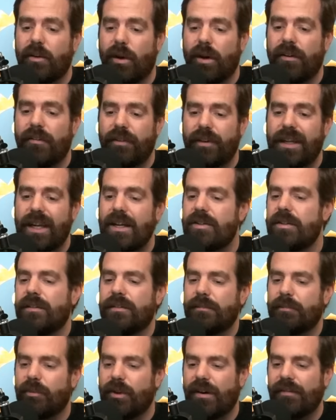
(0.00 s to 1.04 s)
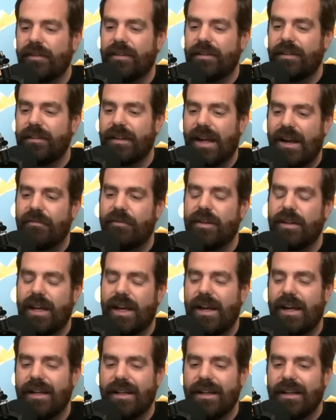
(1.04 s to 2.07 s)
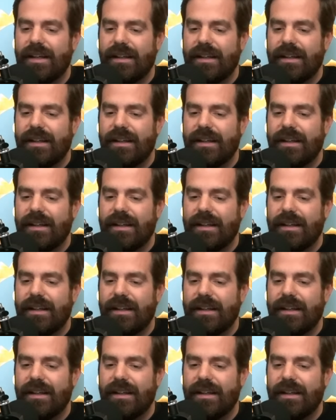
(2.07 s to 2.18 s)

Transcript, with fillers: qualifications and preferences every day.